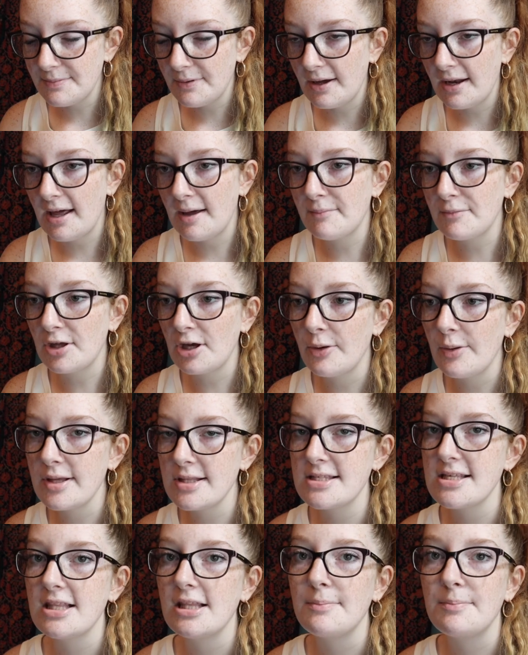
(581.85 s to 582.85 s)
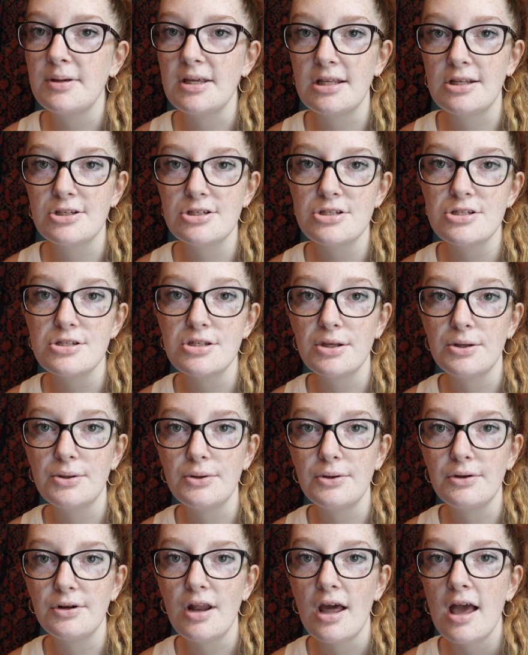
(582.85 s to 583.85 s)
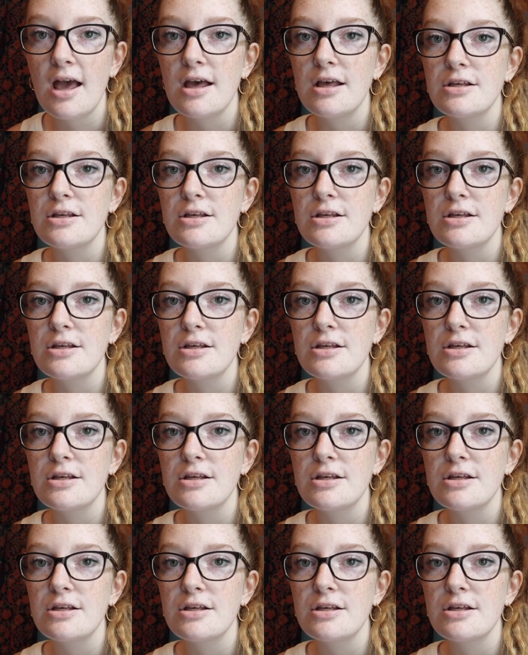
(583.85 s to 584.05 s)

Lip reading: but I'm going to the beach soon,